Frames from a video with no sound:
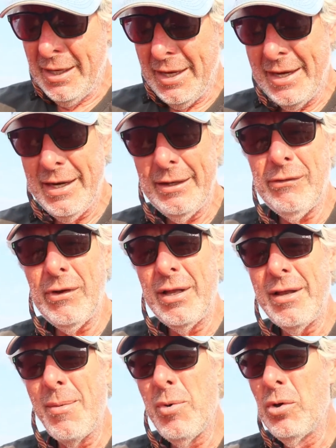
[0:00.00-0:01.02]
and it's a
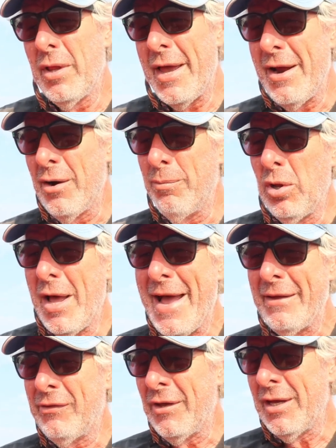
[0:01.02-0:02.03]
double-layer
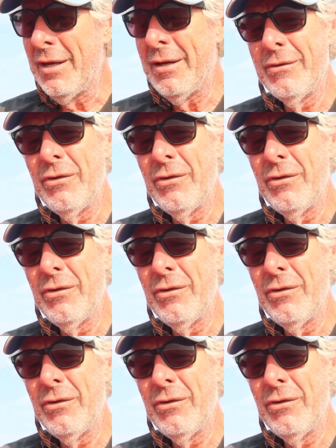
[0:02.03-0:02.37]
plastic.